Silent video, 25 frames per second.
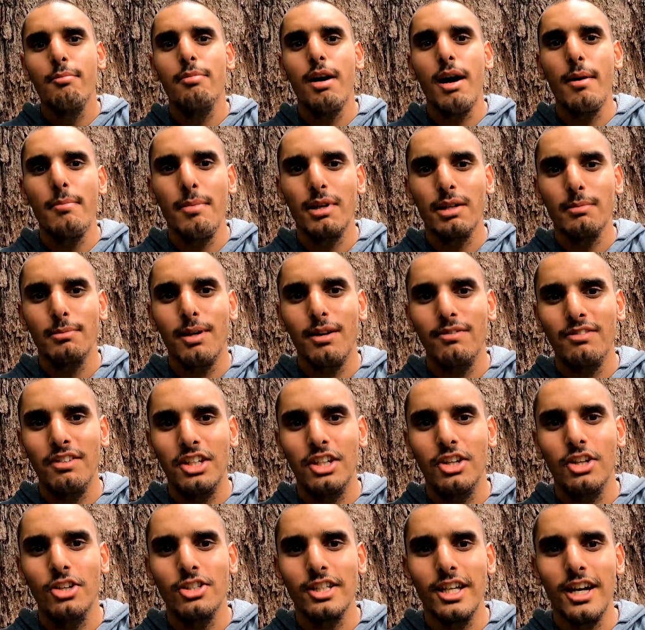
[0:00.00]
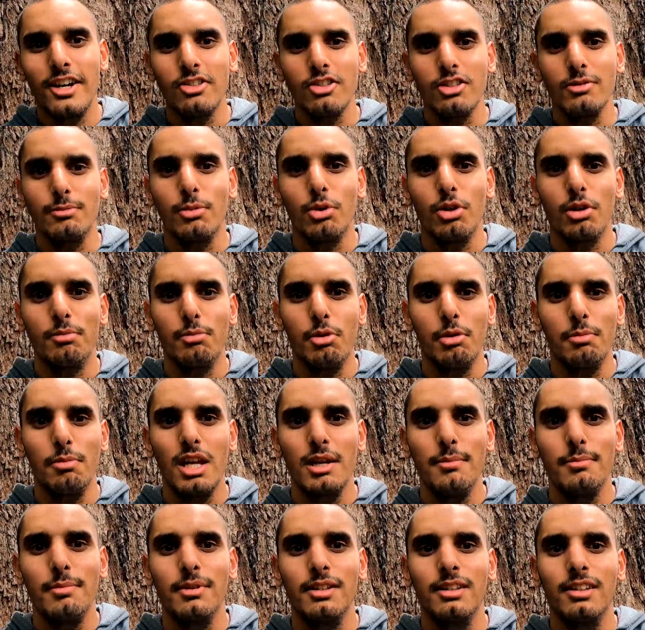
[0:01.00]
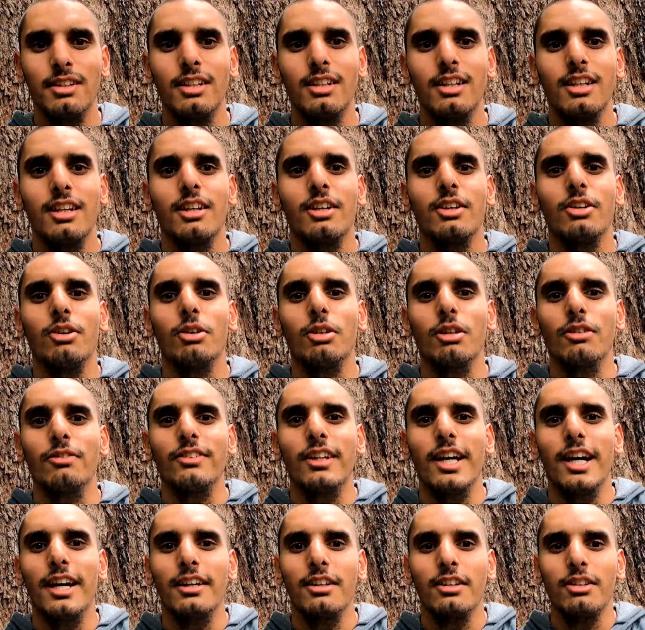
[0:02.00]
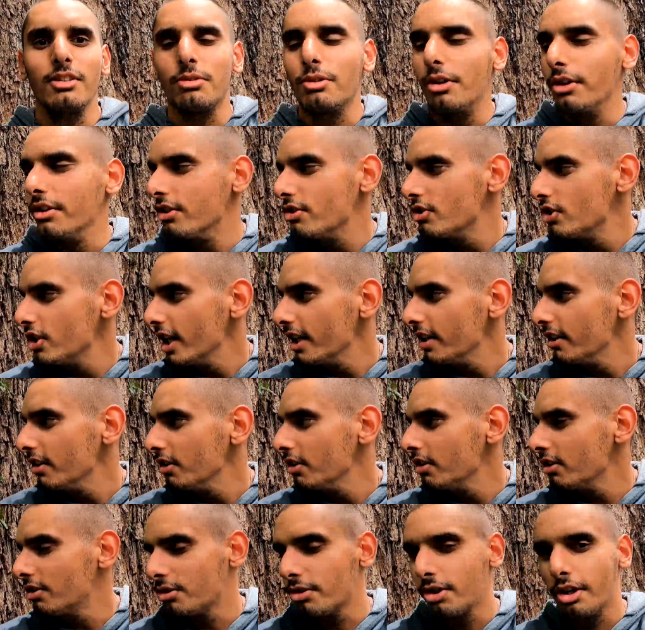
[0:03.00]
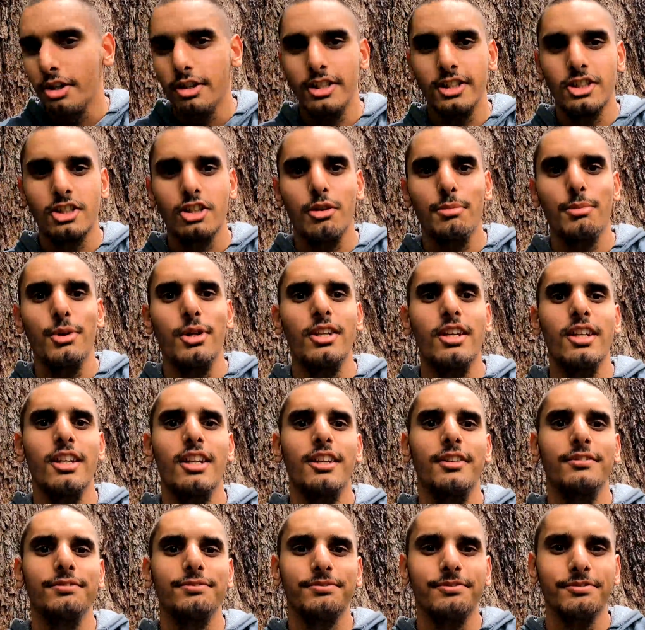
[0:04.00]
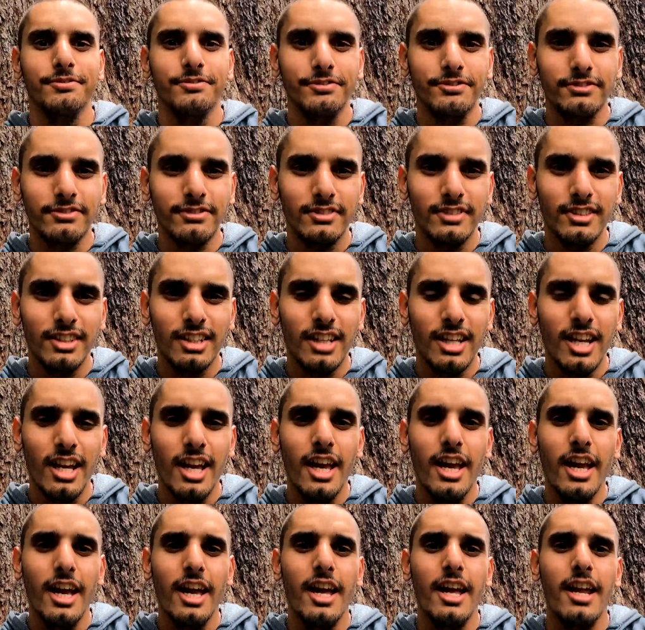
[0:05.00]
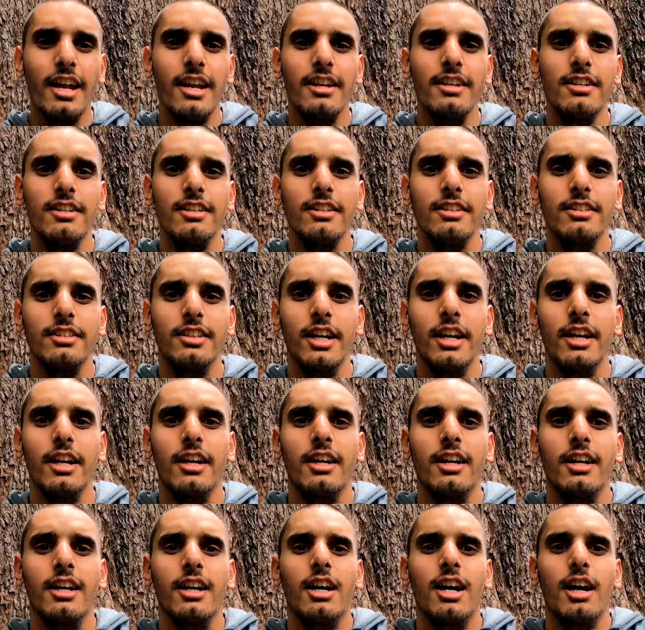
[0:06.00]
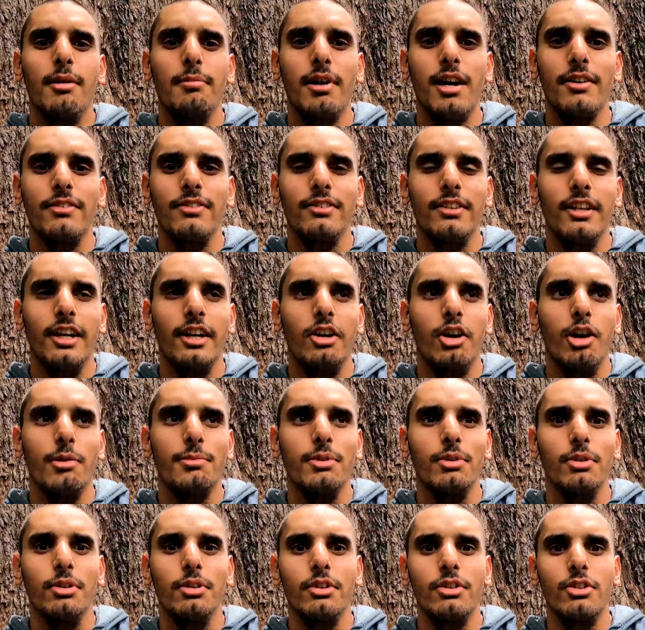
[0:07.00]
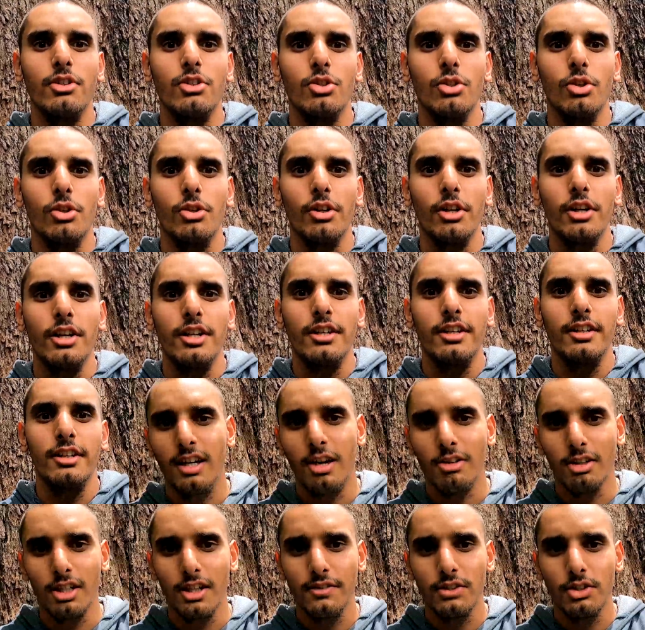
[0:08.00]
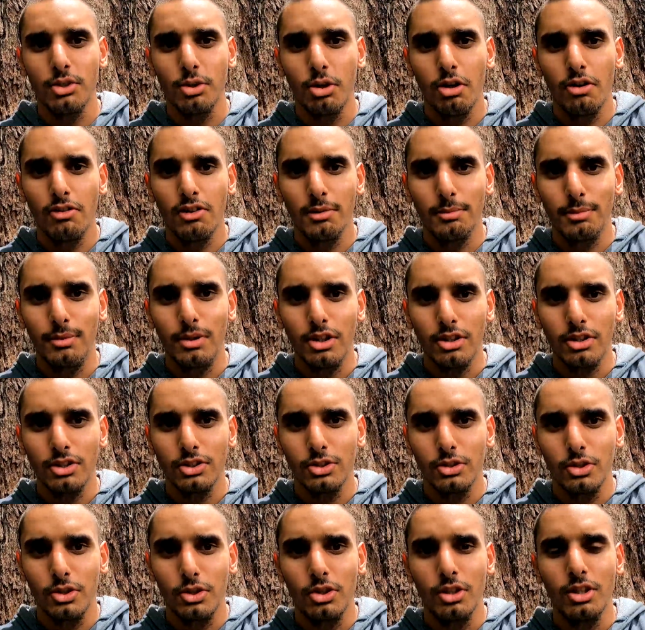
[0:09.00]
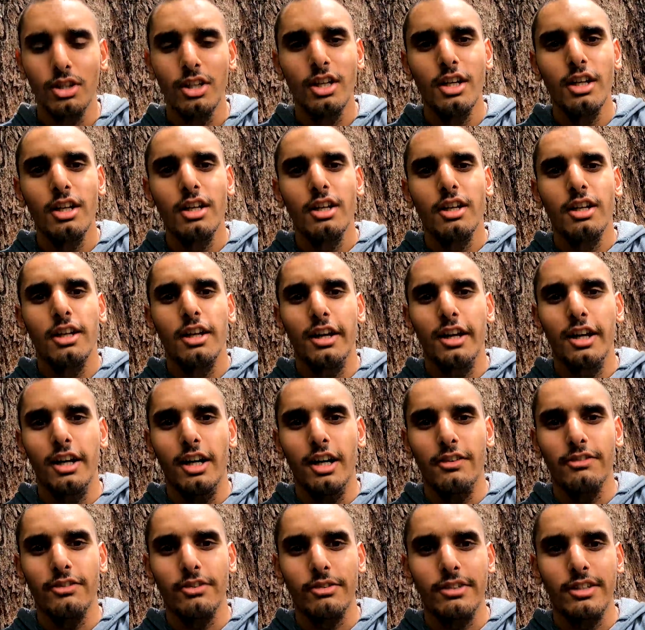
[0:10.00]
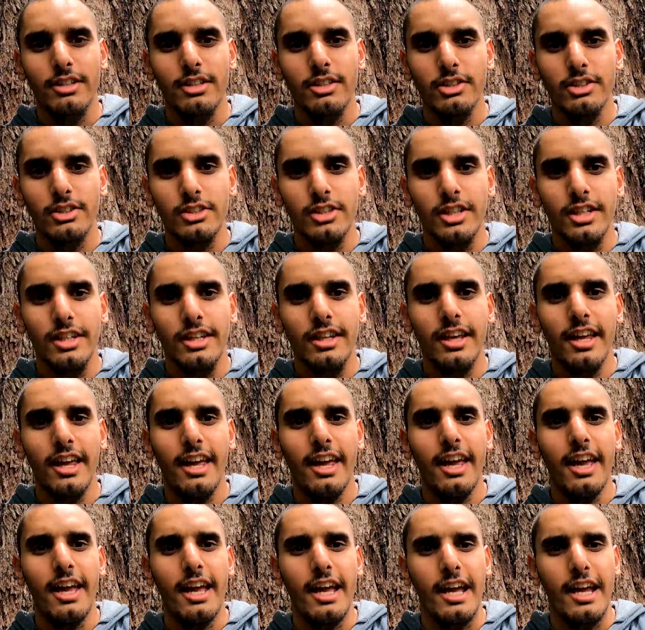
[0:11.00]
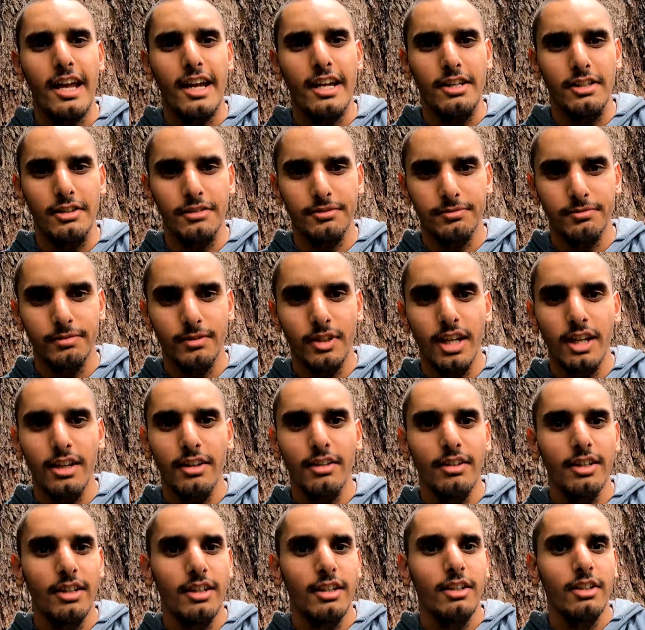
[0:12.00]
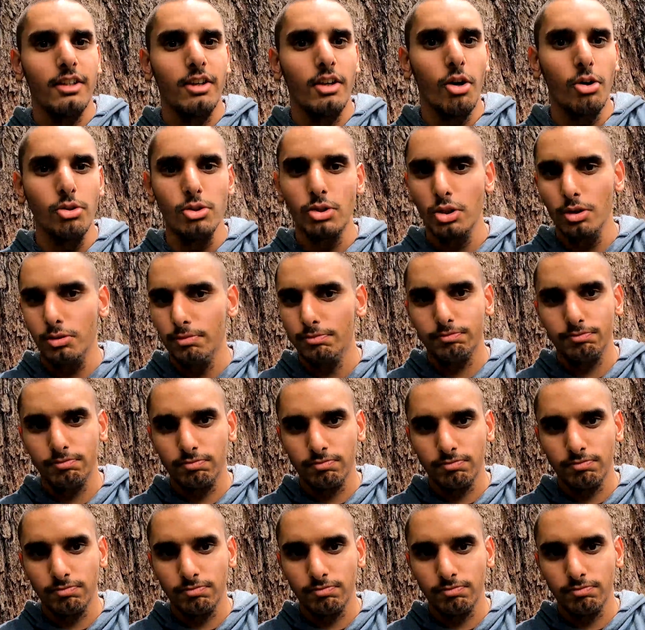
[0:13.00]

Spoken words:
pumping my videos out to more and more people, all of that. Grow the channel, grow this community. And yeah, apart from that, hope you all enjoyed. I'll give a tour of the block soon if you're interested. And yeah, also